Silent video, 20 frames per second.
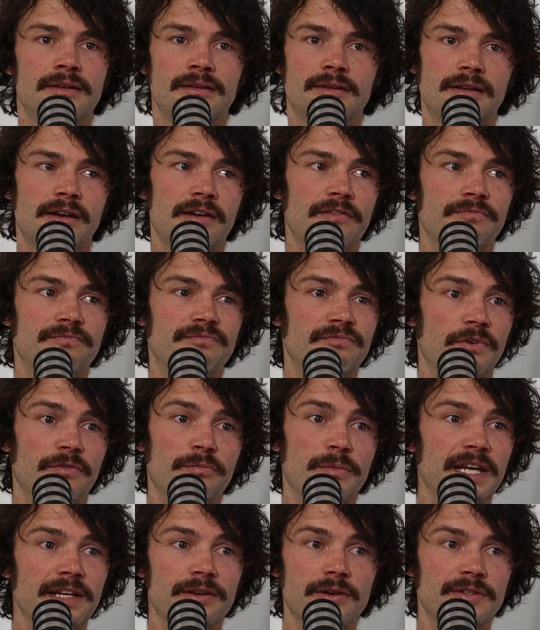I've
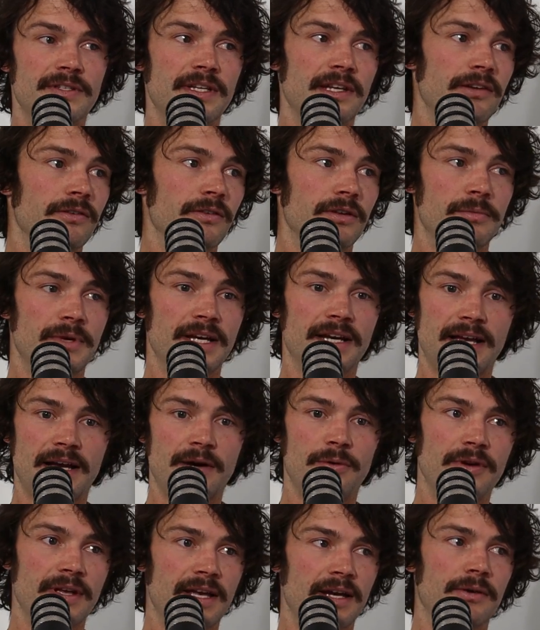made no secret about how
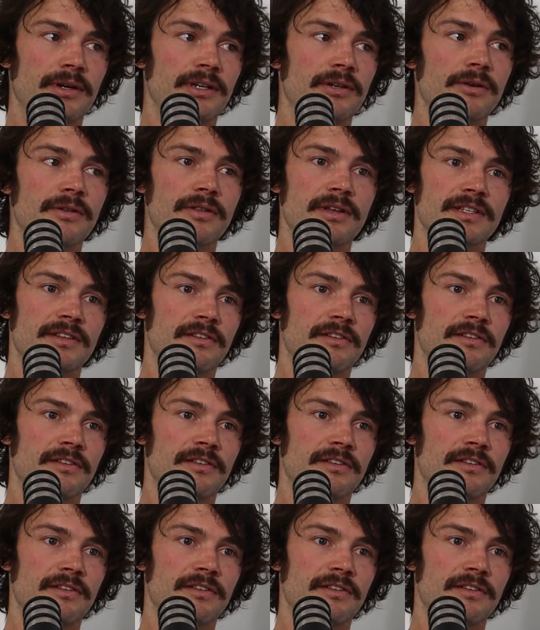I do this.